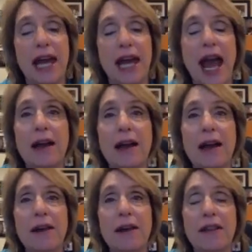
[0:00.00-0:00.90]
uh,
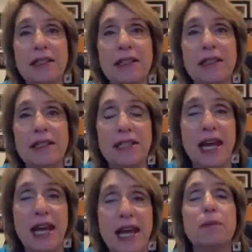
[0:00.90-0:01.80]
the dates
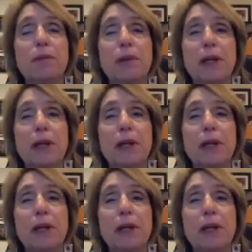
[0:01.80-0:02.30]
to apply are